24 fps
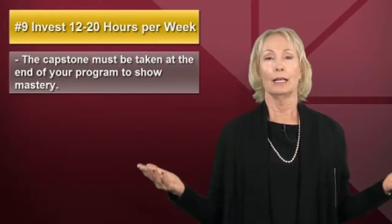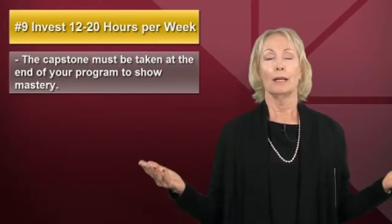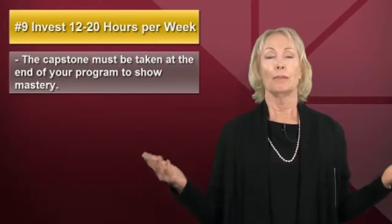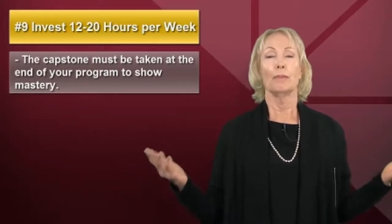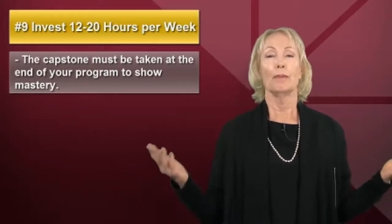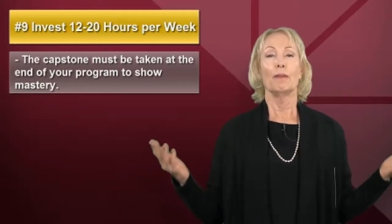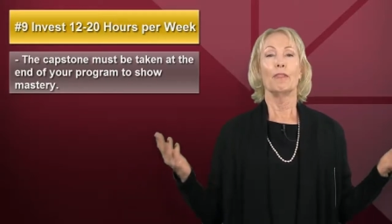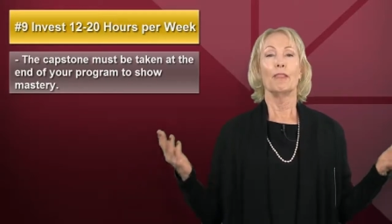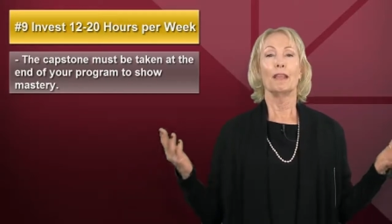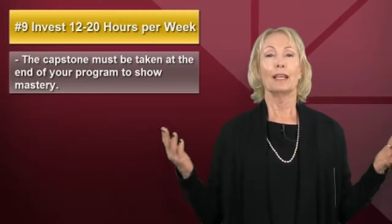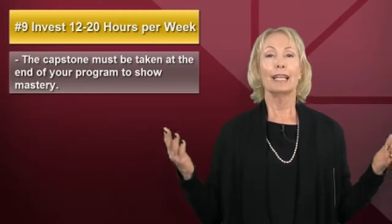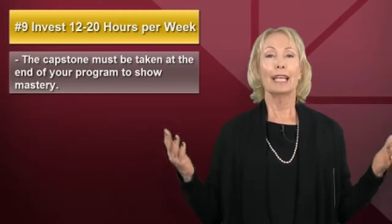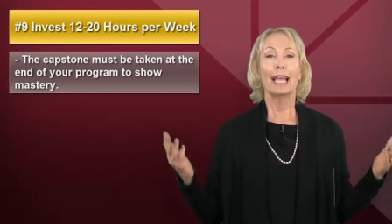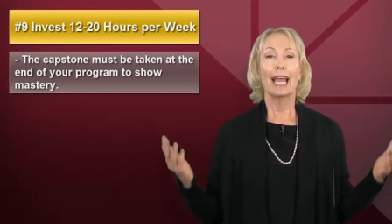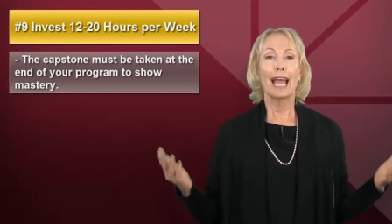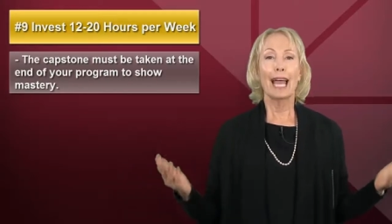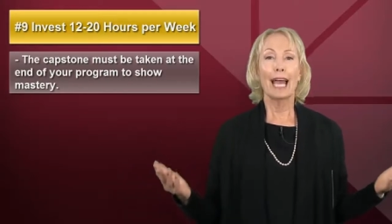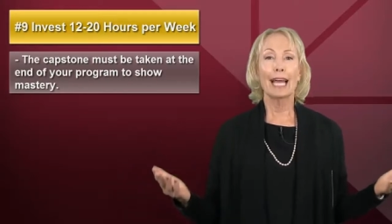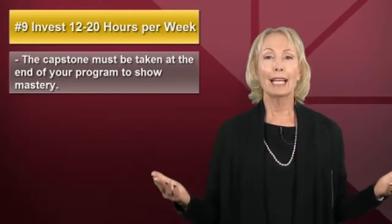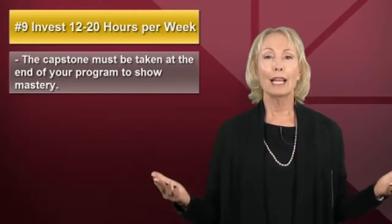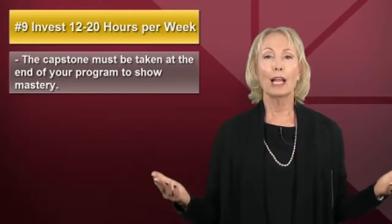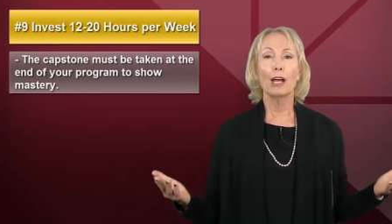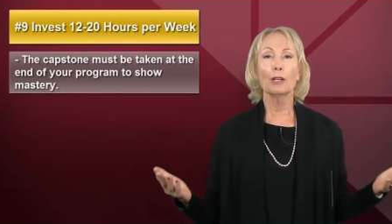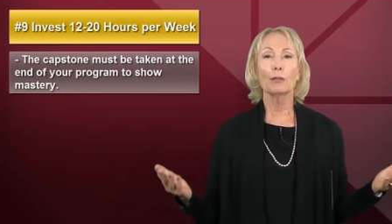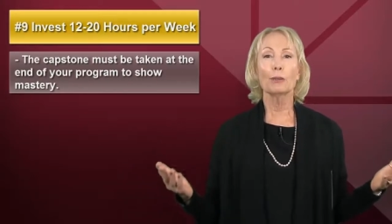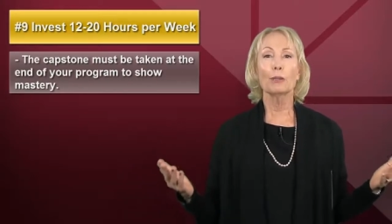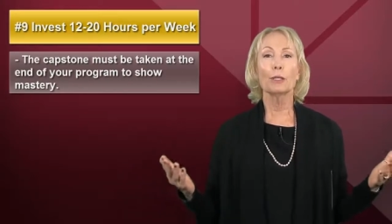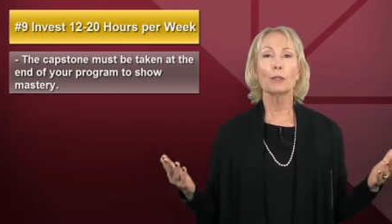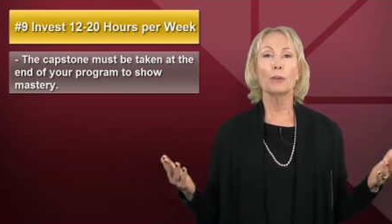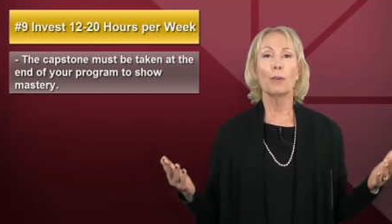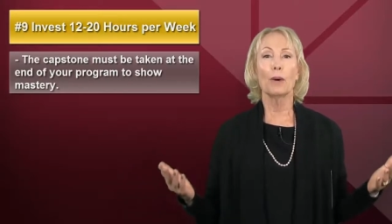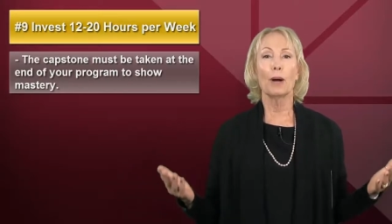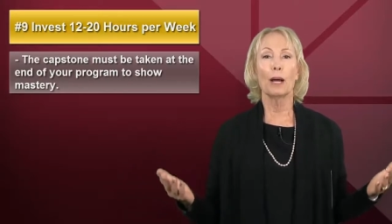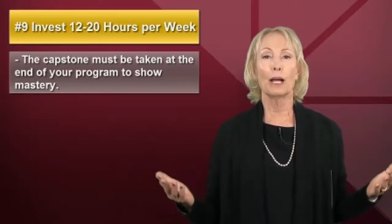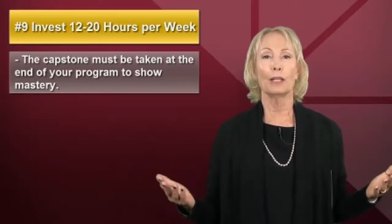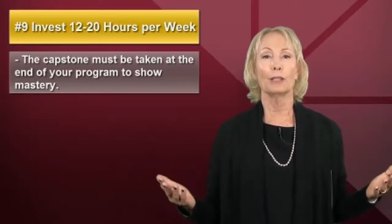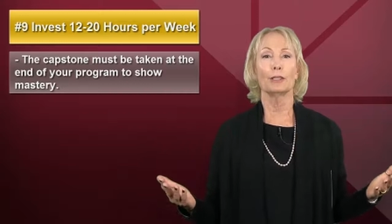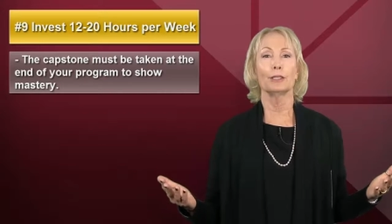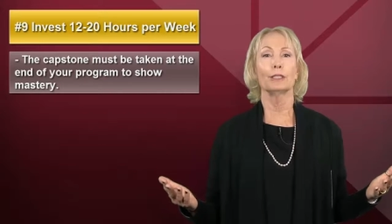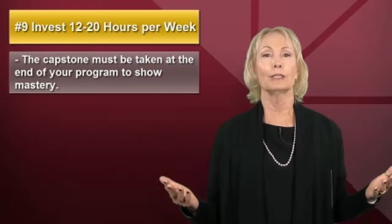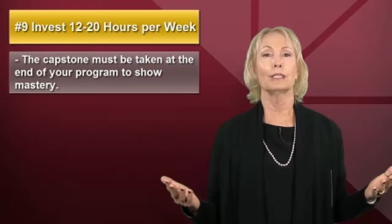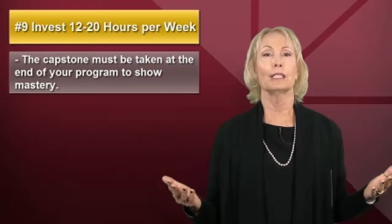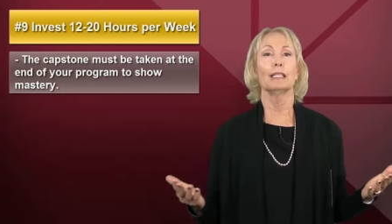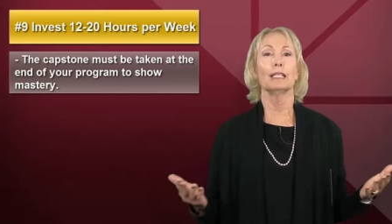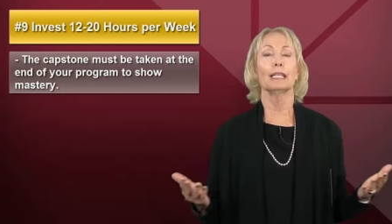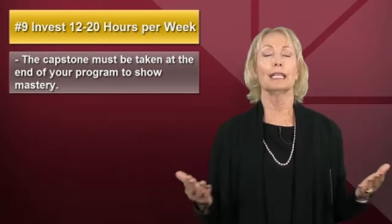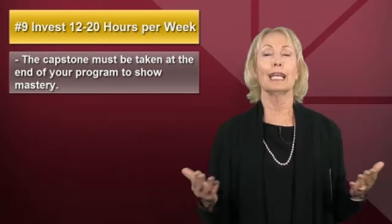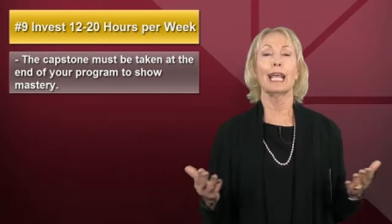but the catalog requires
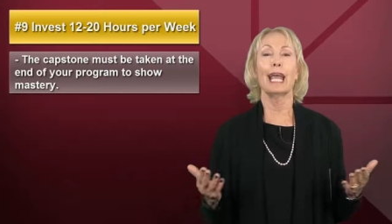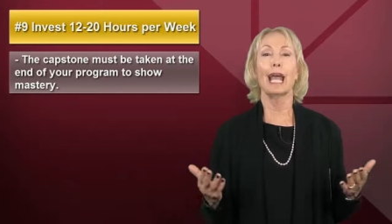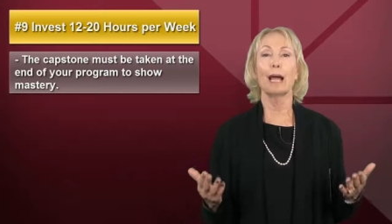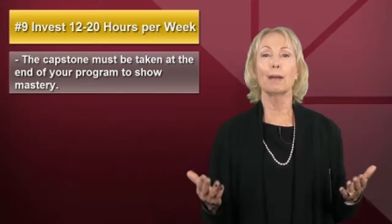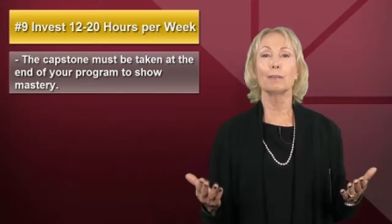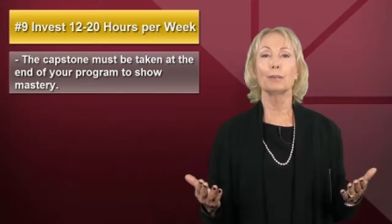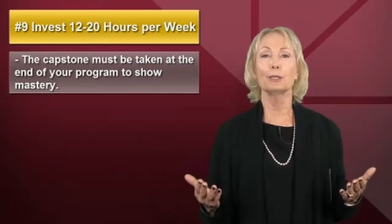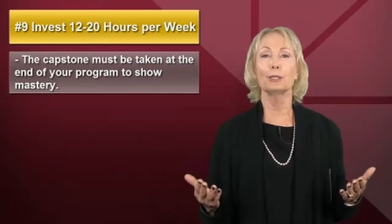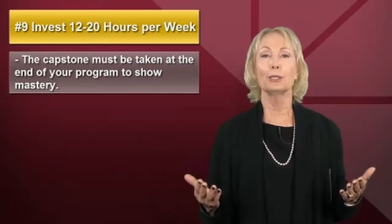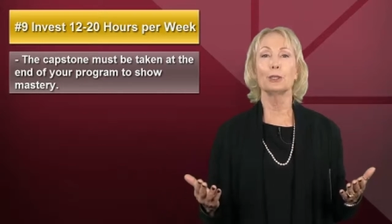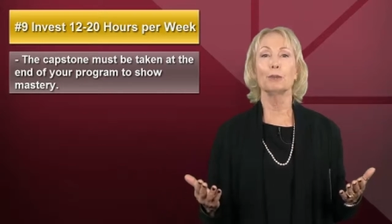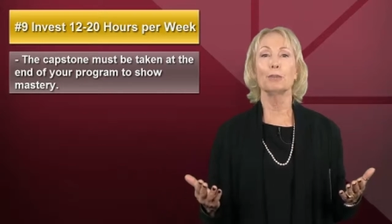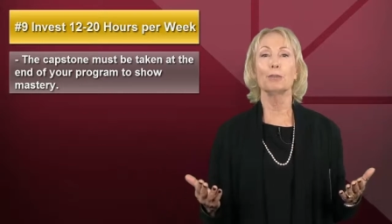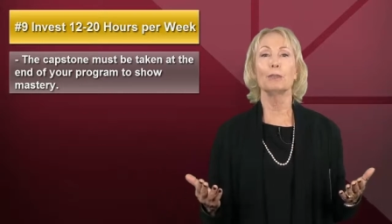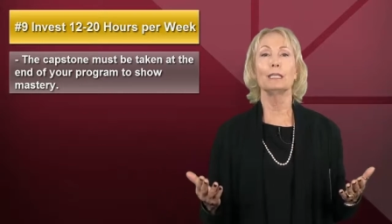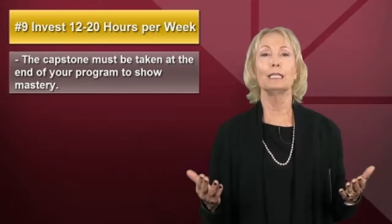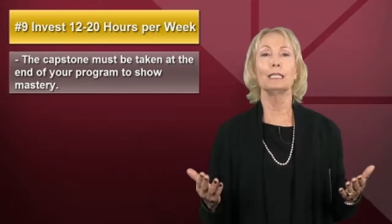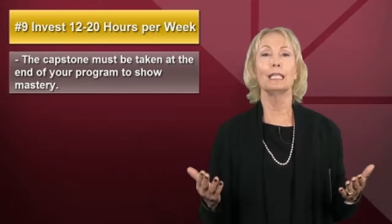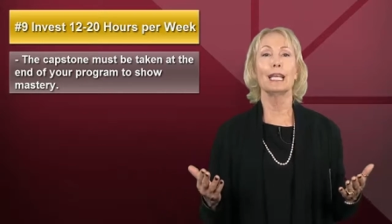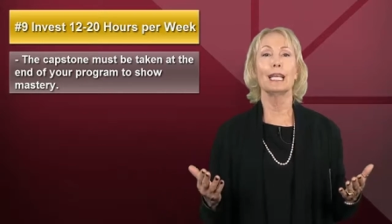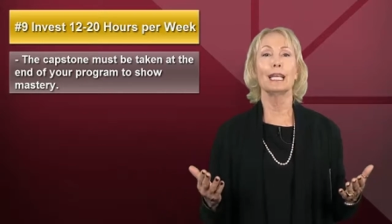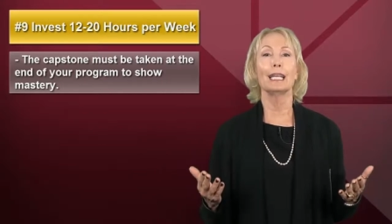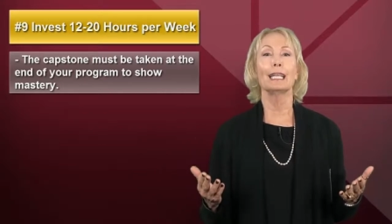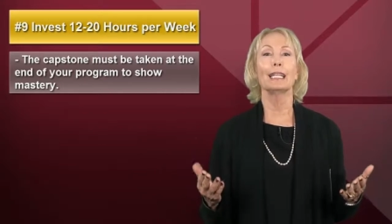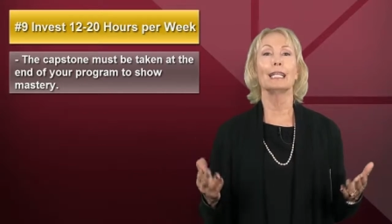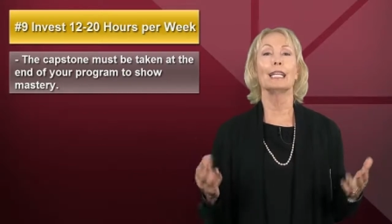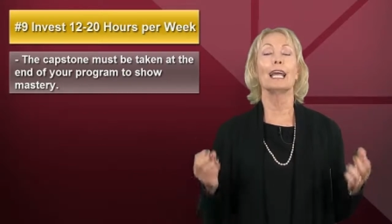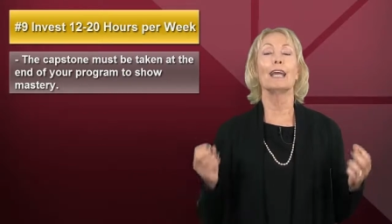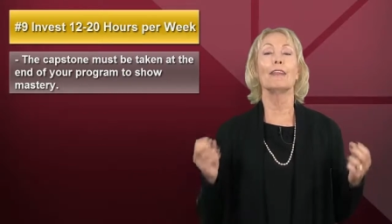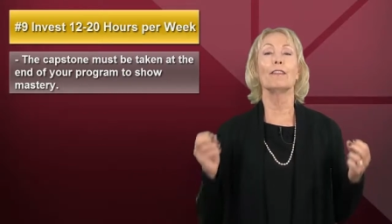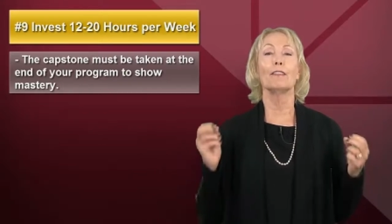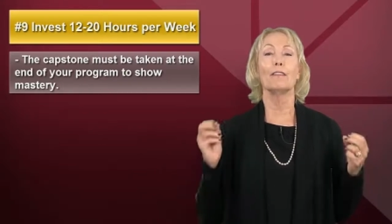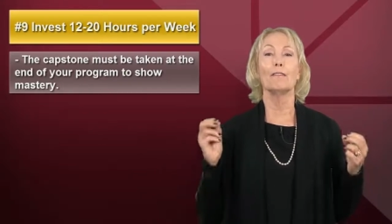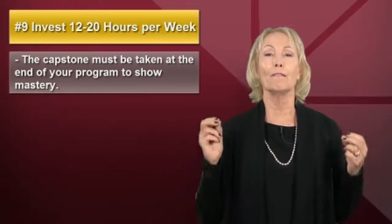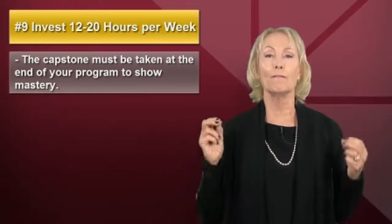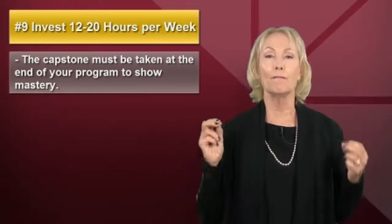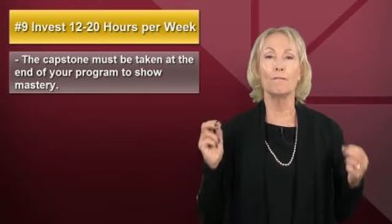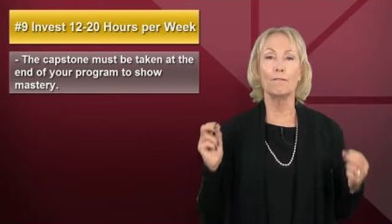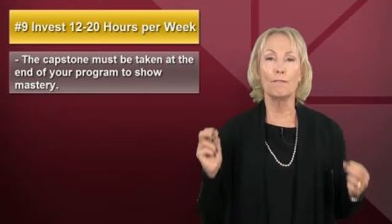that the capstone be taken at the